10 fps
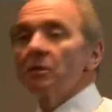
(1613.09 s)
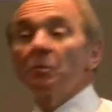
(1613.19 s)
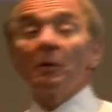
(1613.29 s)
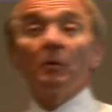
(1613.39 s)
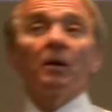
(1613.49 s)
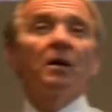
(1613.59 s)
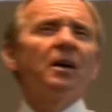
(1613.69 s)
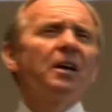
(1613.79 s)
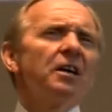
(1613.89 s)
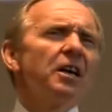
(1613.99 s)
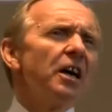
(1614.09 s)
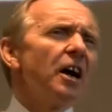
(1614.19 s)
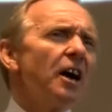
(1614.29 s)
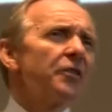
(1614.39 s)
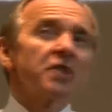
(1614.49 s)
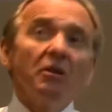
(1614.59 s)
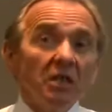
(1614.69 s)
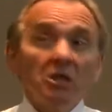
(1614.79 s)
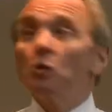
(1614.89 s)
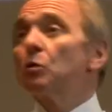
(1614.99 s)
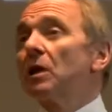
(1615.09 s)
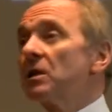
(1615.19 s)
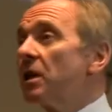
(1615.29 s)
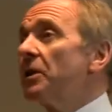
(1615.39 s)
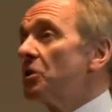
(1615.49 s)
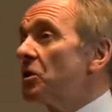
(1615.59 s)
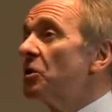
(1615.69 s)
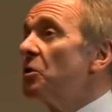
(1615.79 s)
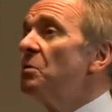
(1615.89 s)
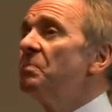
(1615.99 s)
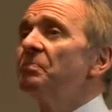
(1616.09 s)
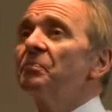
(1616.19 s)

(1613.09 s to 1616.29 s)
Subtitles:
to people, there's only two things leaders do,